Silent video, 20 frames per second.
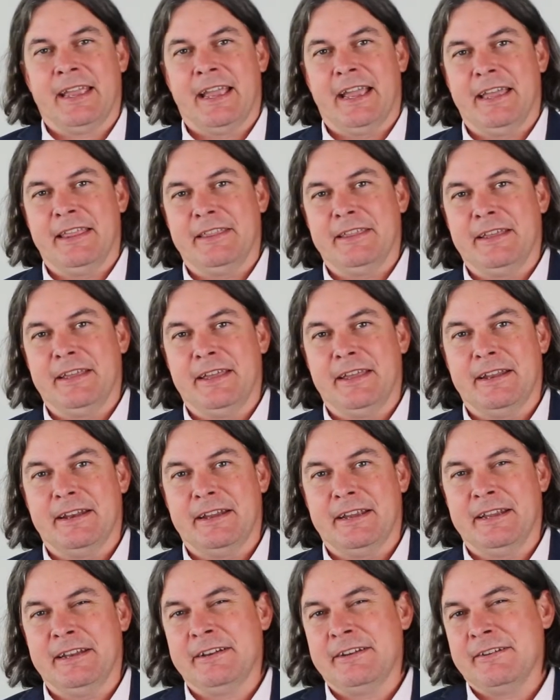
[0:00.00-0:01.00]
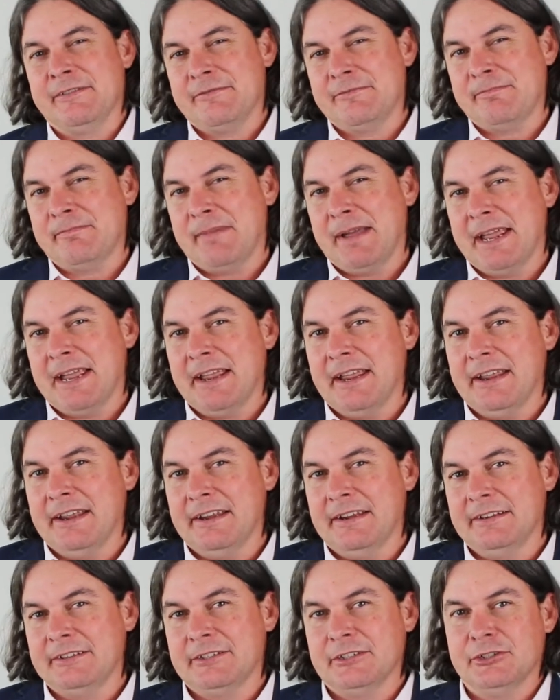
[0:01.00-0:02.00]
and then end of
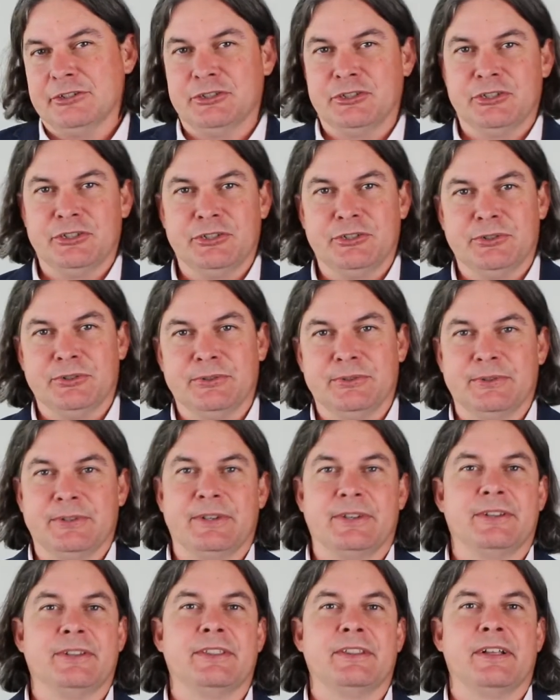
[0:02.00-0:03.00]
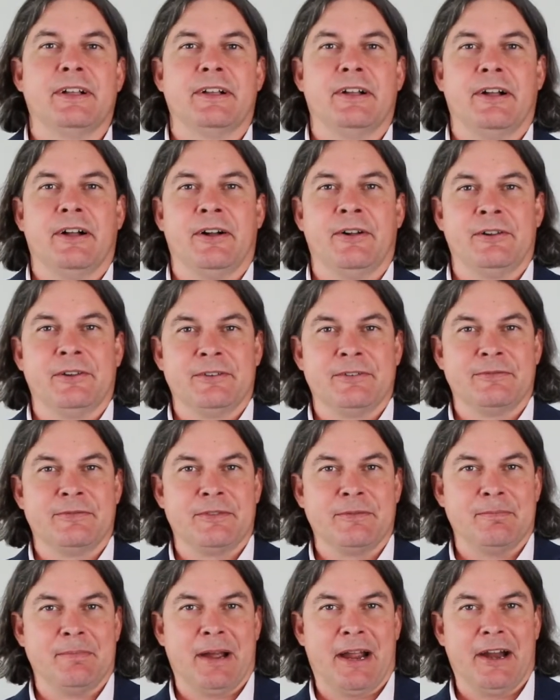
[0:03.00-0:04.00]
May to June, all of
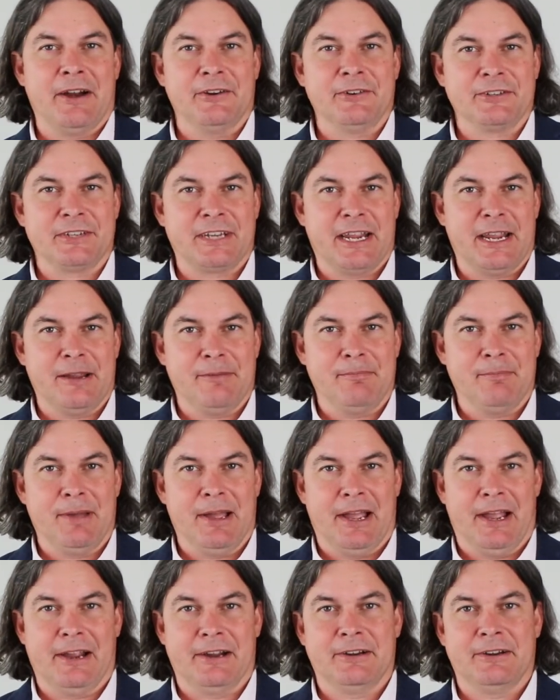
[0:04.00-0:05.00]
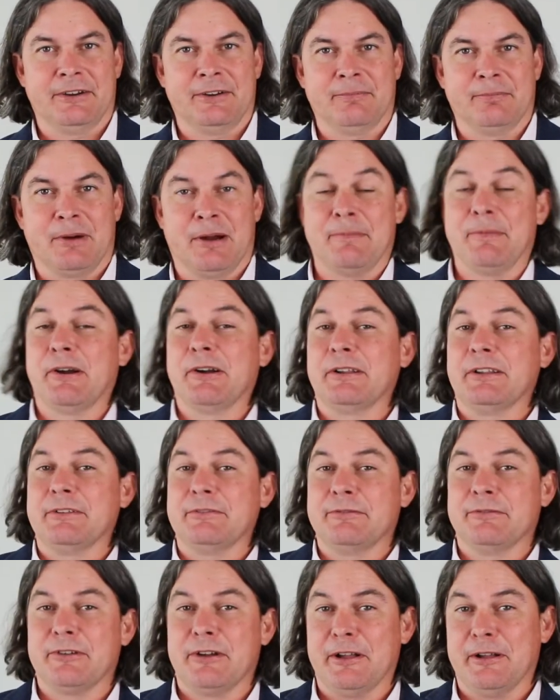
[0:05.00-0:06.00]
the buyers came back, primarily
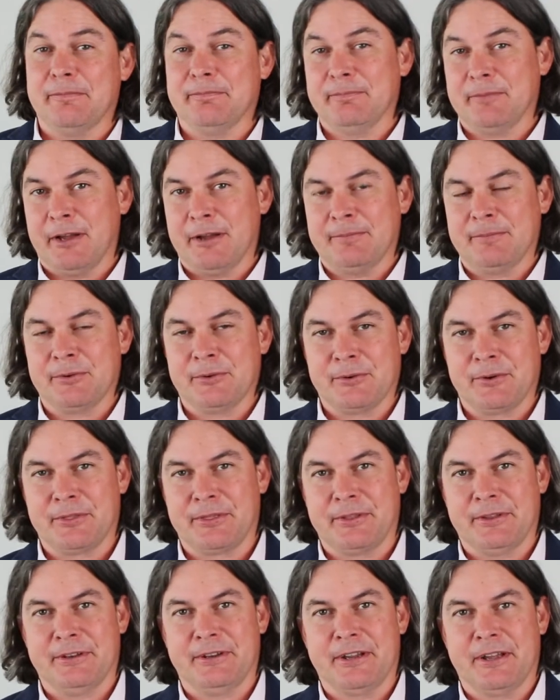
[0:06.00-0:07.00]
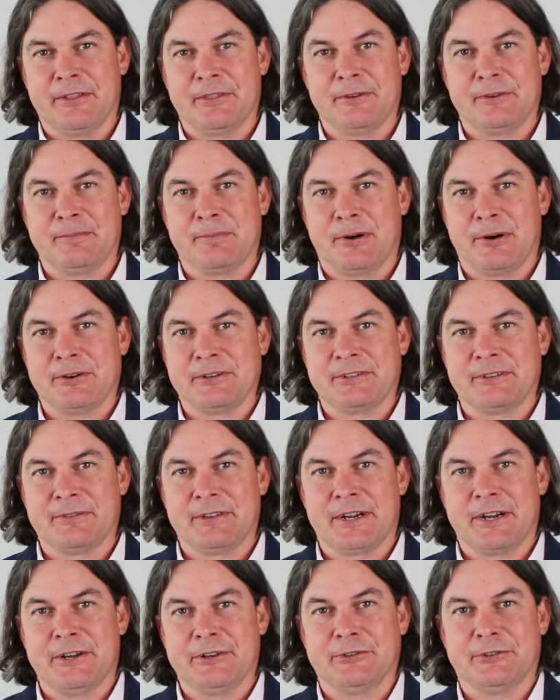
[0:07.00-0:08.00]
from up north and other parts of
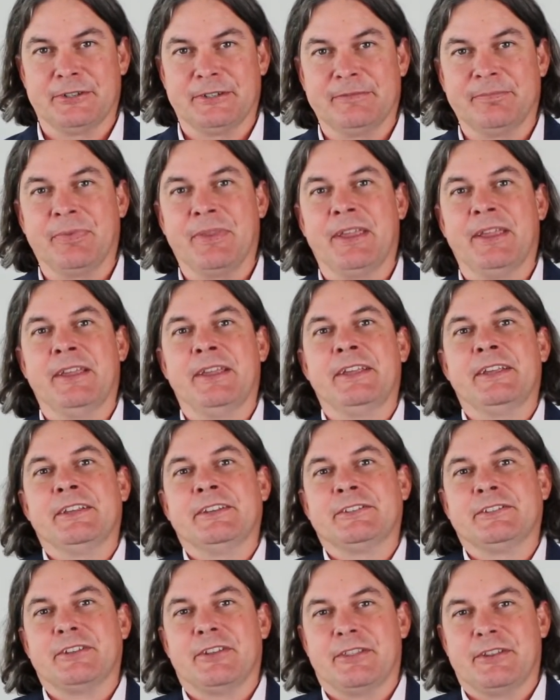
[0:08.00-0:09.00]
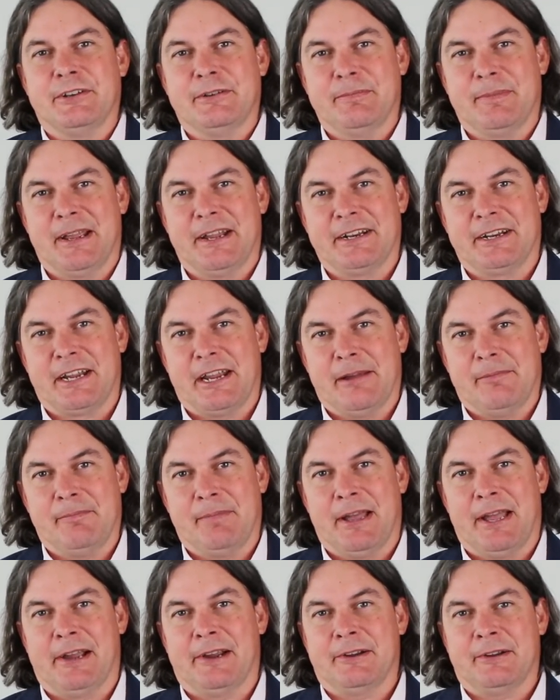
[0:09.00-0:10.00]
the country. So the demand came
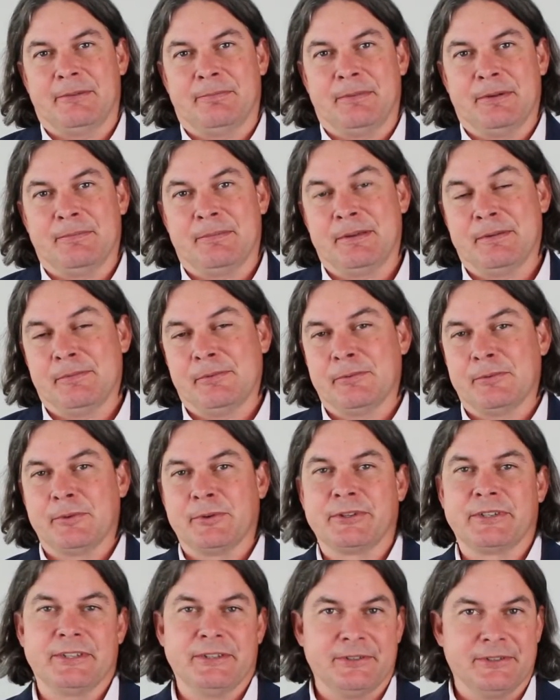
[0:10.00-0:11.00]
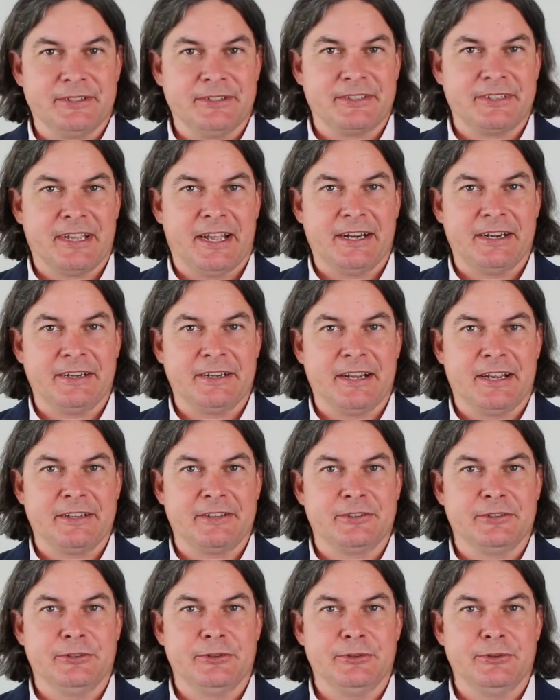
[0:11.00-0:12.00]
back, but people were still deciding
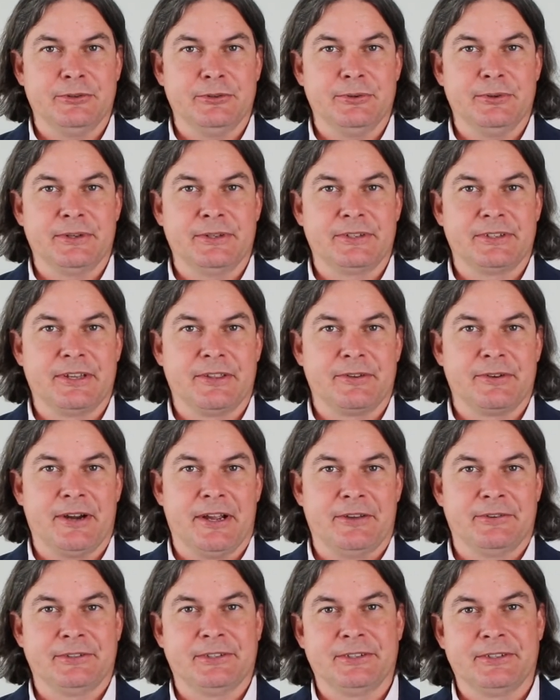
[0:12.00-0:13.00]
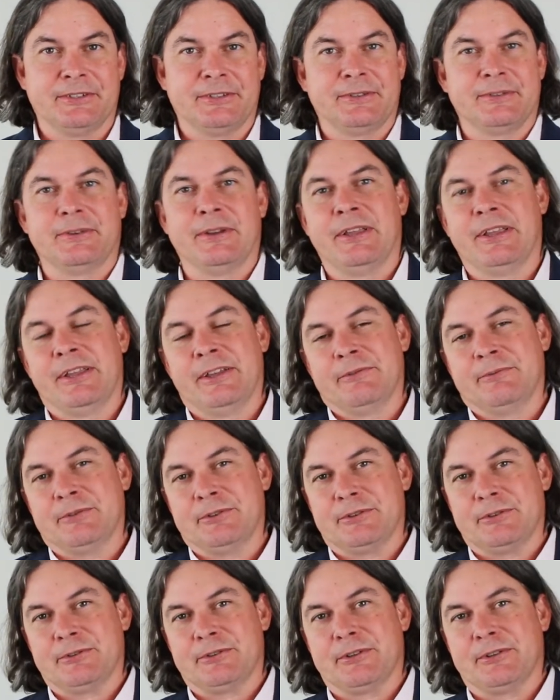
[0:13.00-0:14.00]
not to sell their houses,
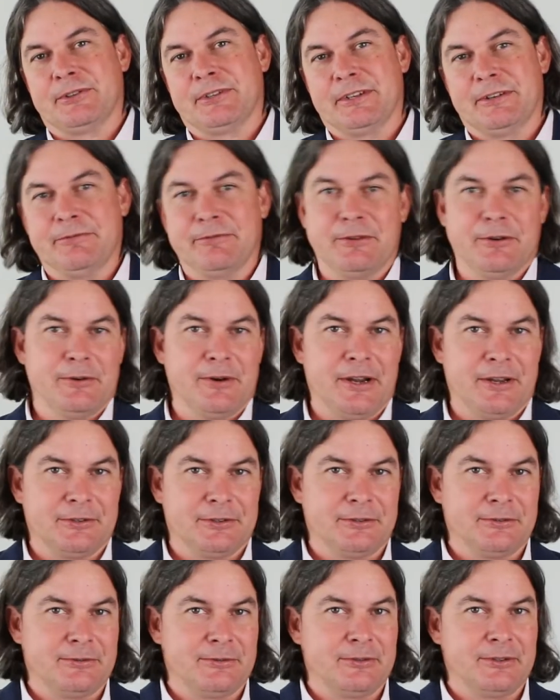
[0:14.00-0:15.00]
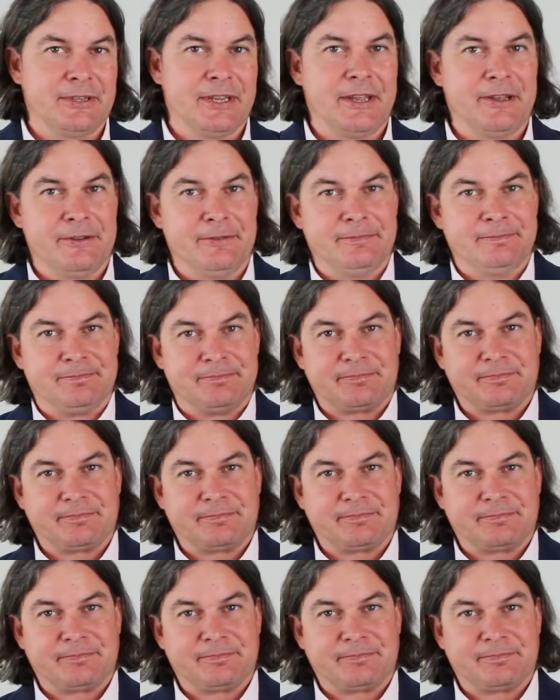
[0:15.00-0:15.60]
which resulted in fewer houses for sale.